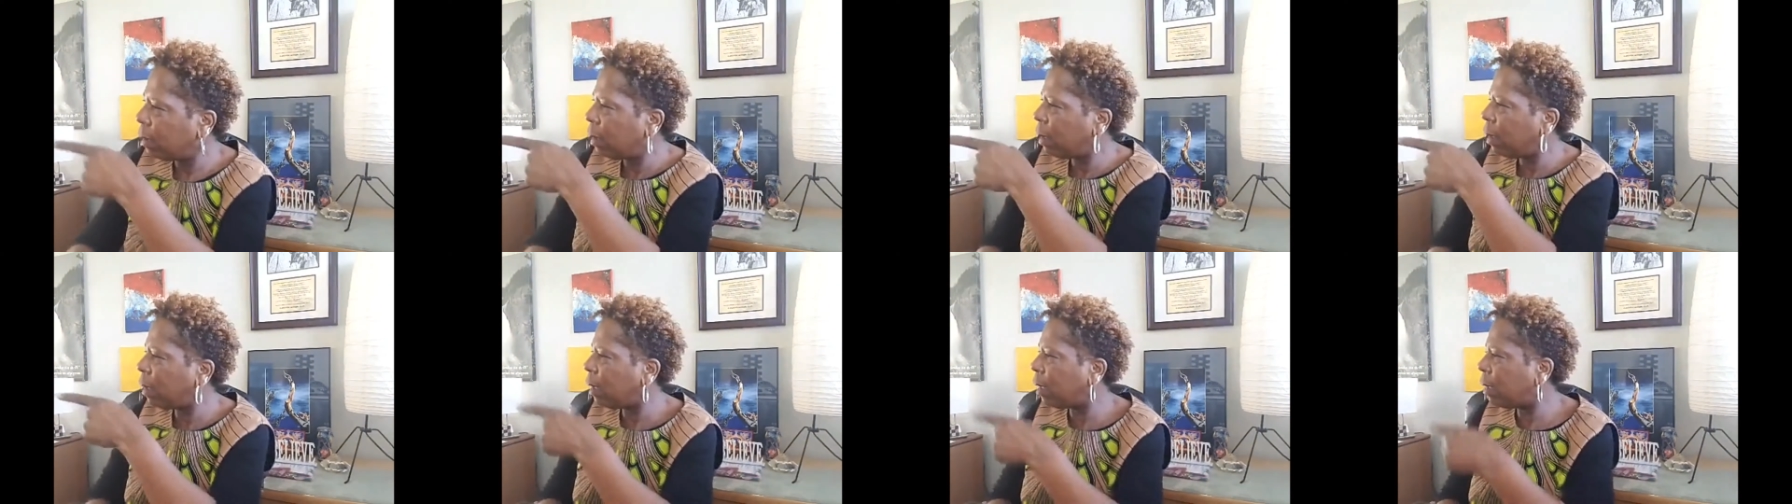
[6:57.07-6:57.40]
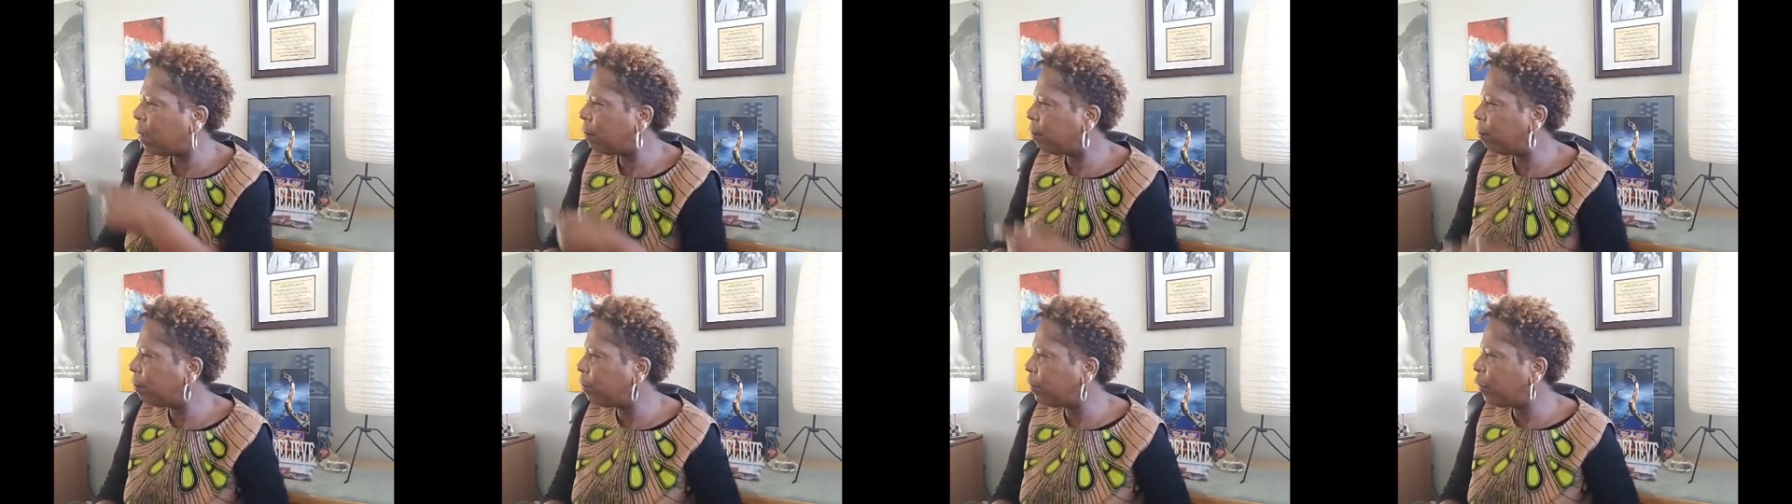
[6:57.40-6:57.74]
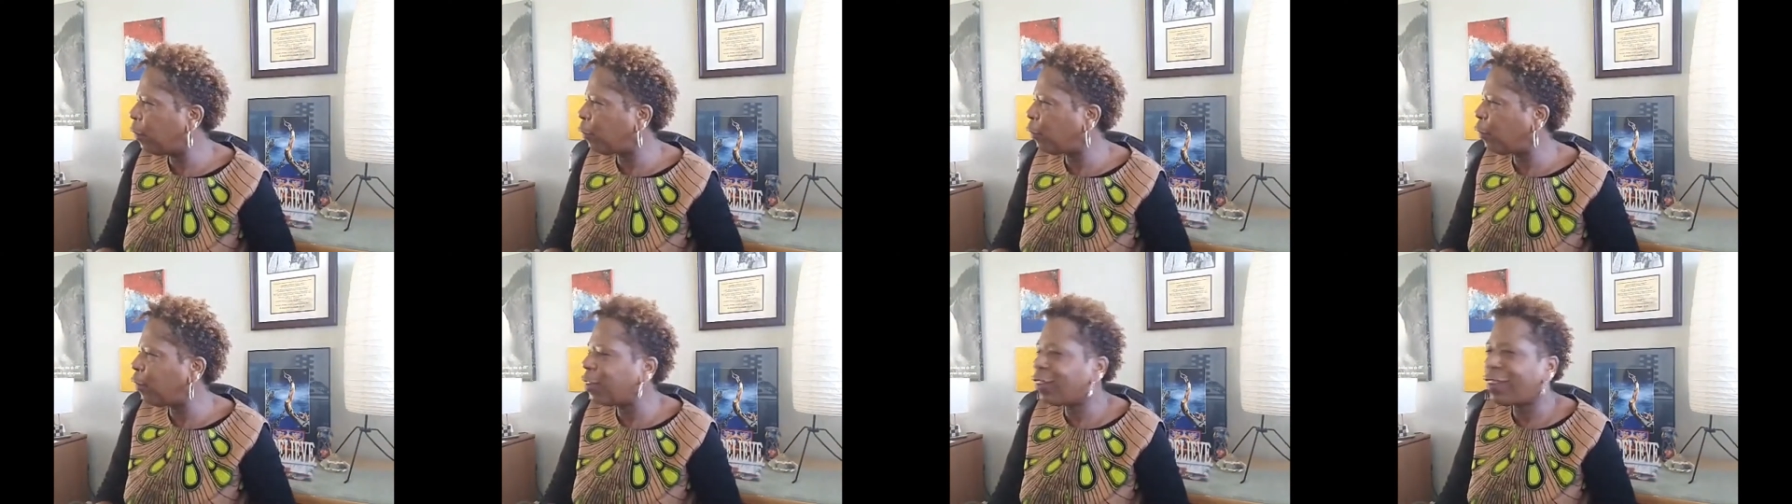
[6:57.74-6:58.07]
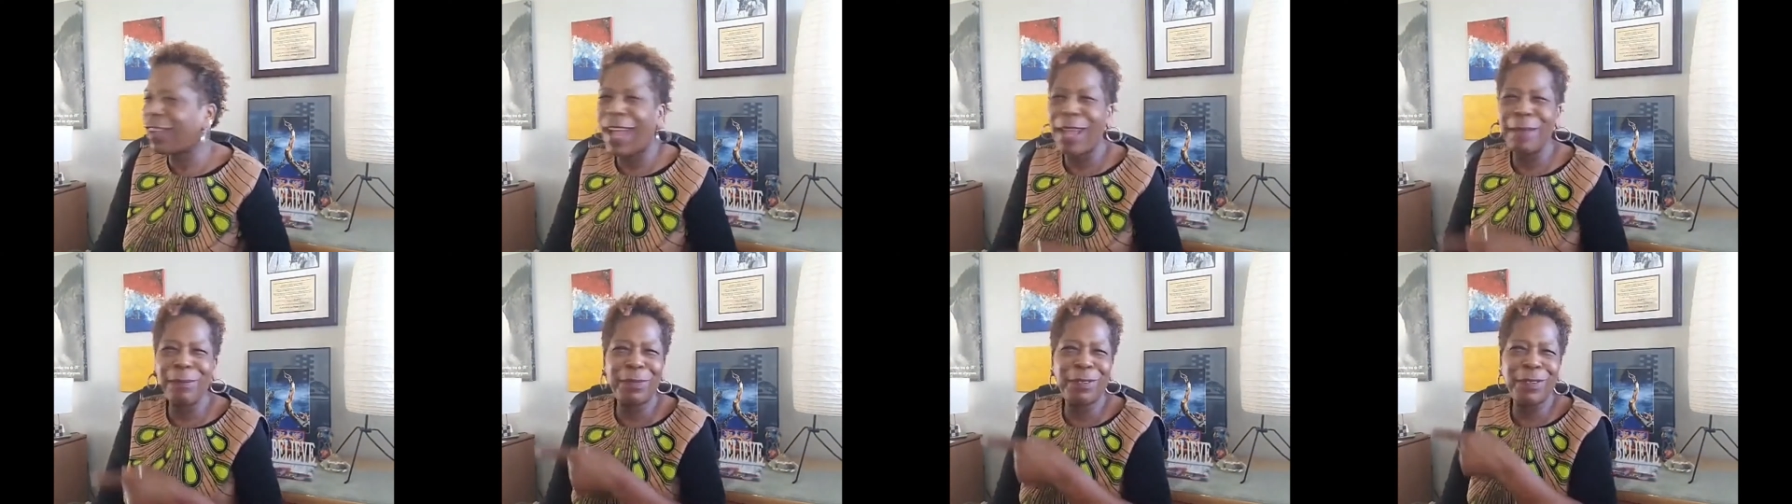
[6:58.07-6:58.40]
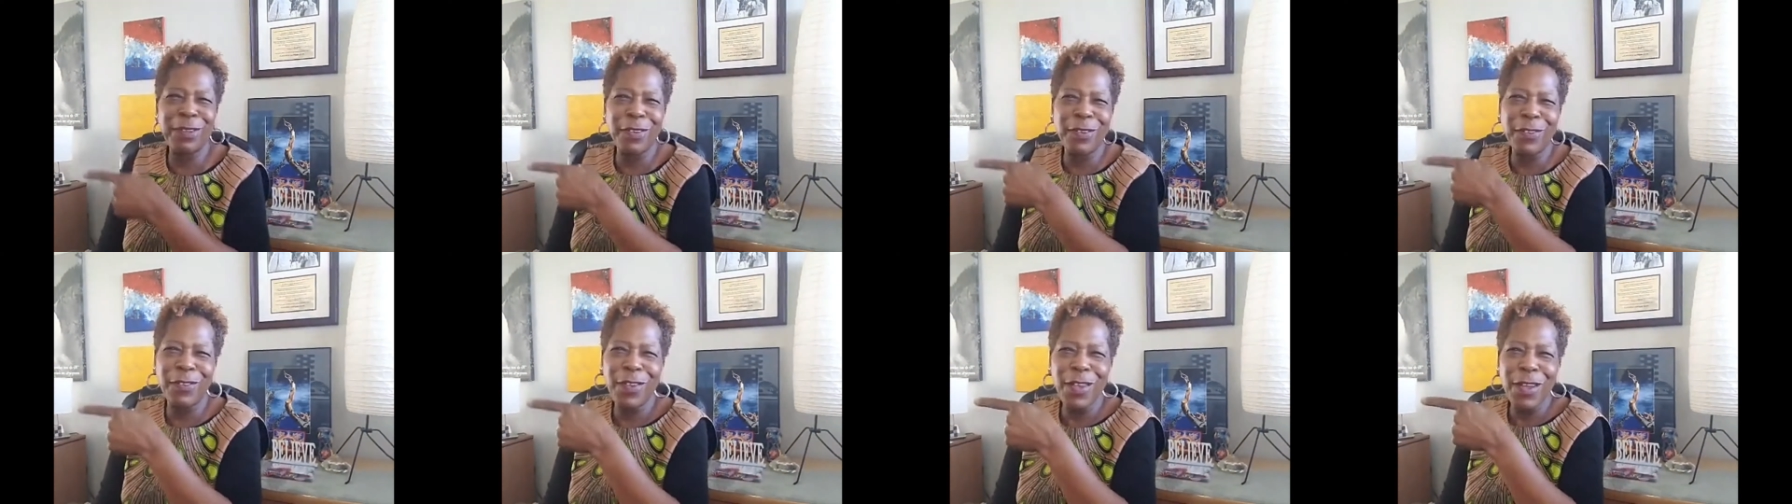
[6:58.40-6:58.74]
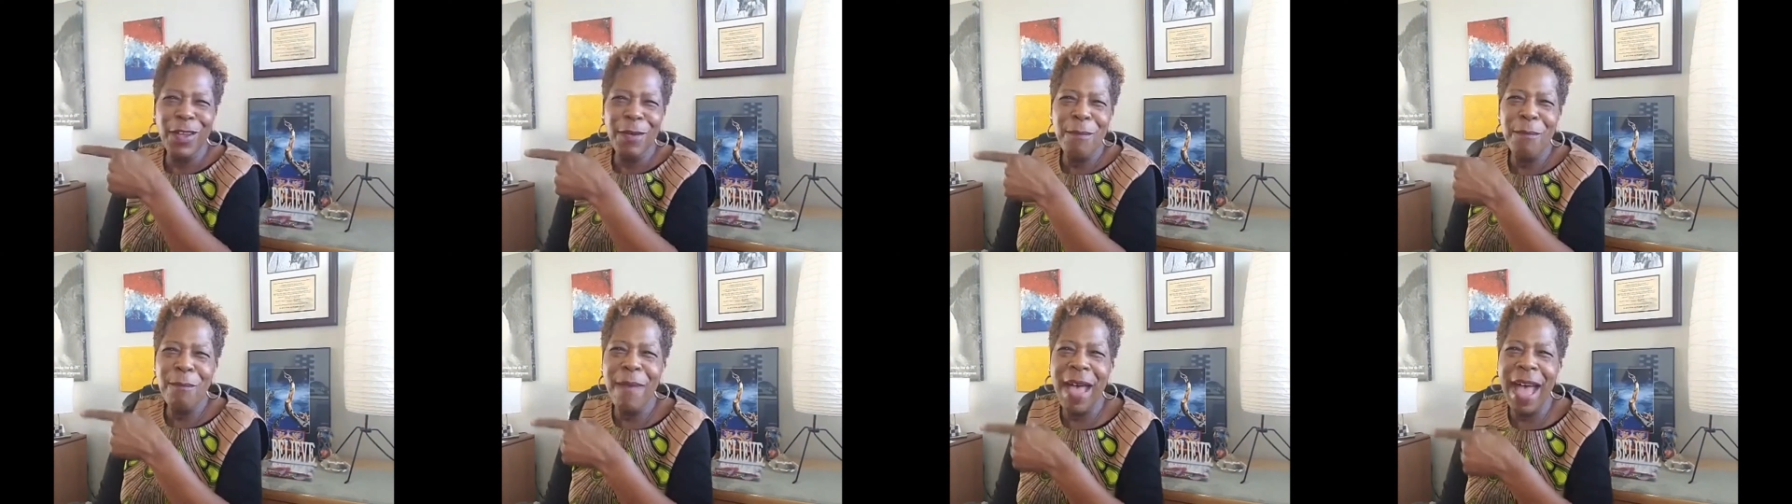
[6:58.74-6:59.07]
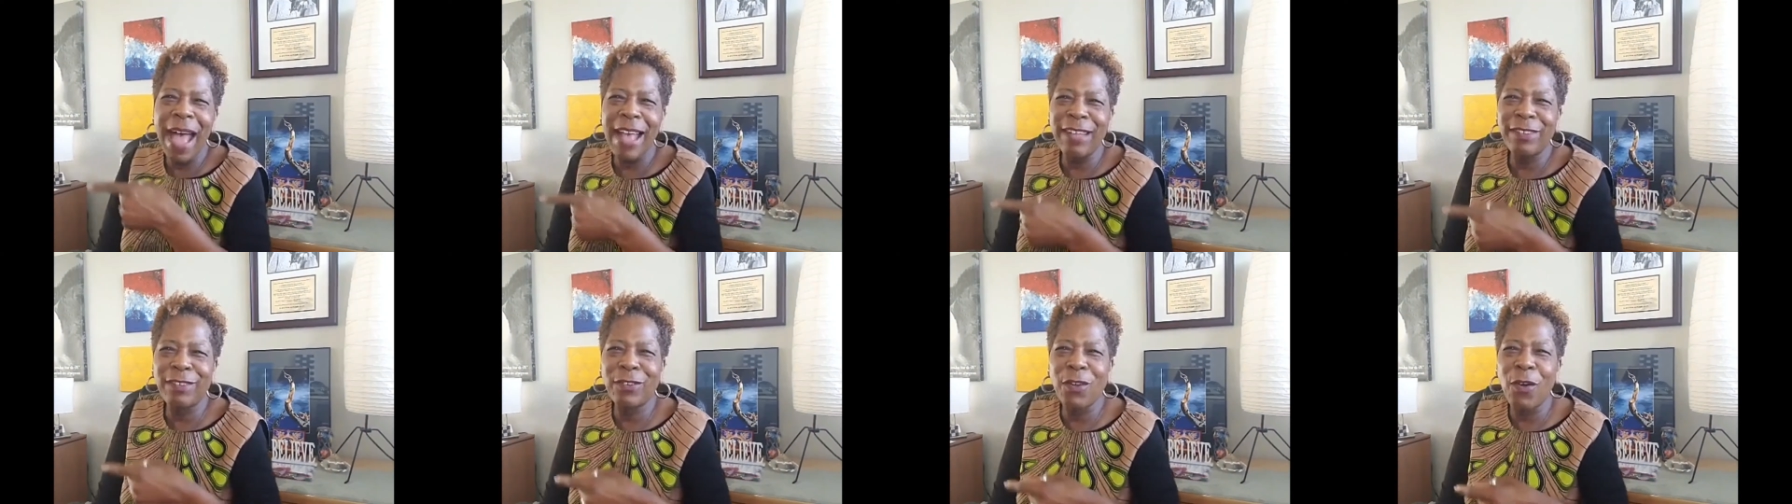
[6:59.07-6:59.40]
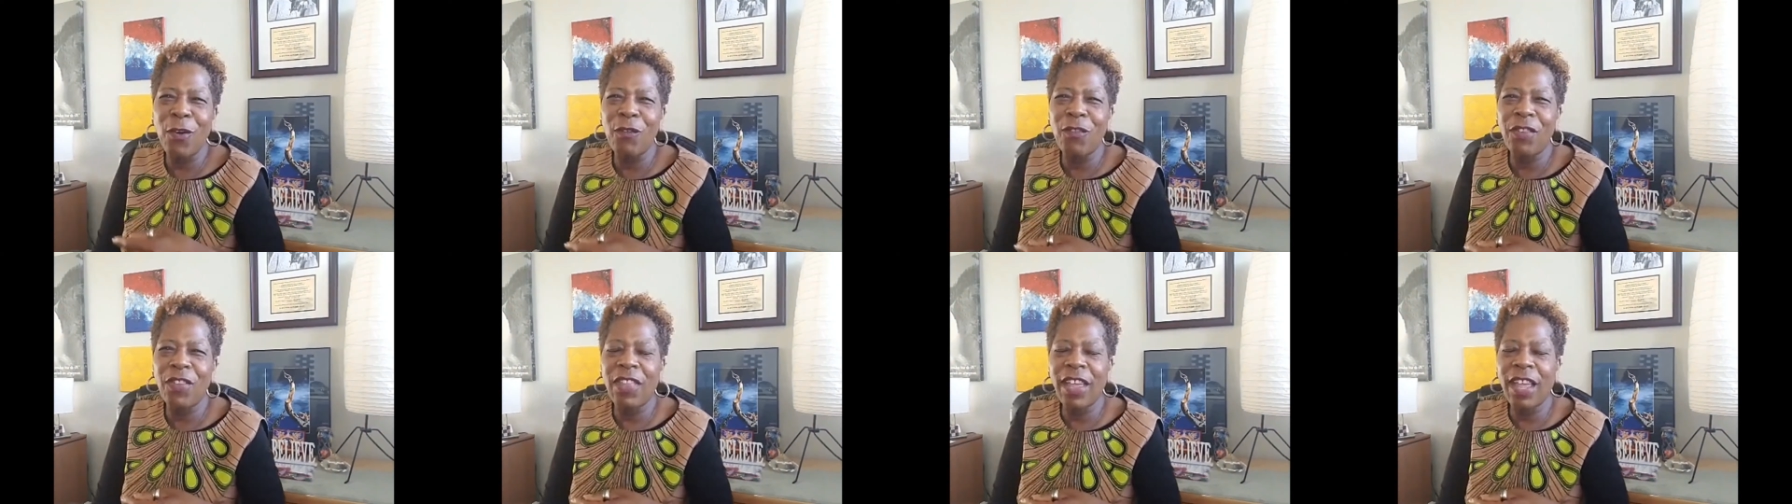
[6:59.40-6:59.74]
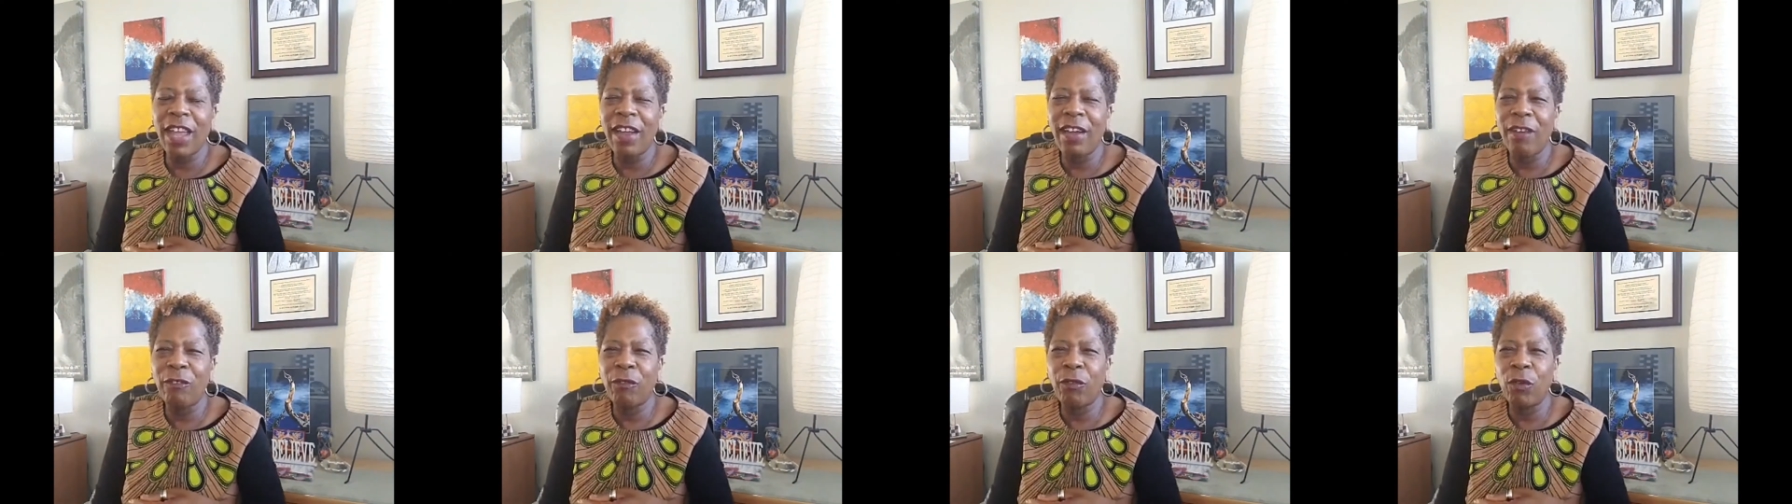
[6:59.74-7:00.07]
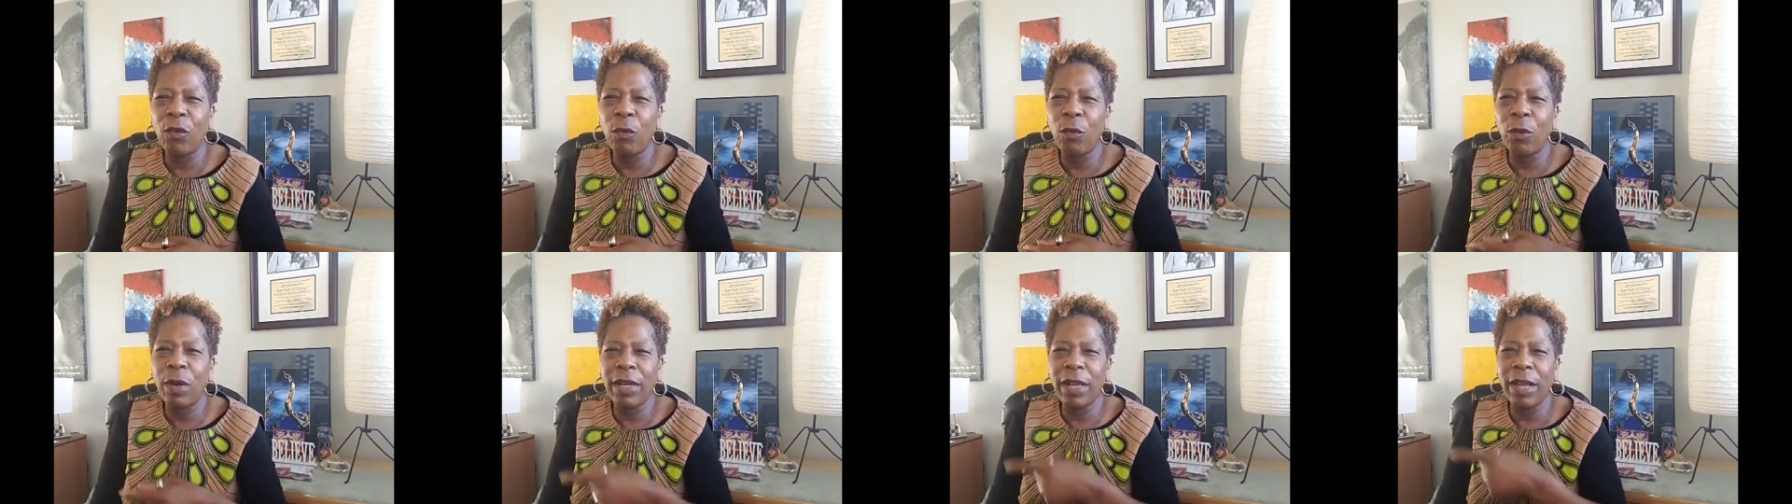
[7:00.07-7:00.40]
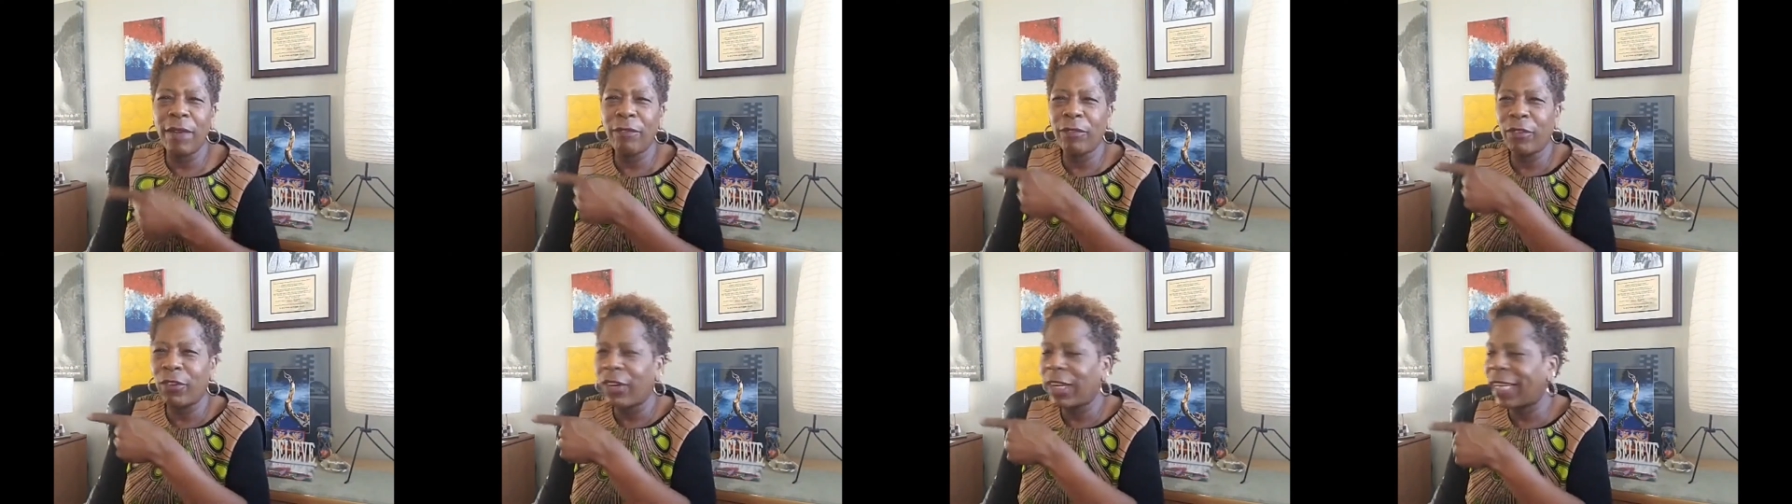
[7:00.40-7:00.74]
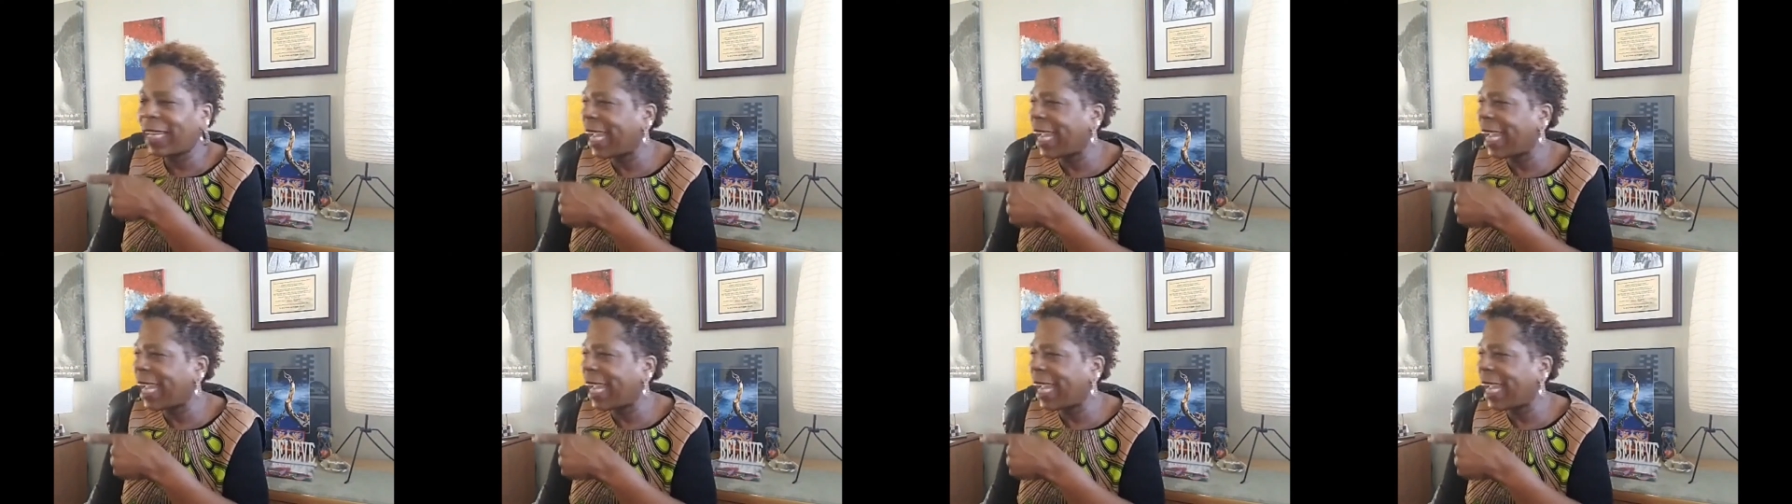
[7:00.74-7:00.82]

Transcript: uh, different types of mask over there for whatever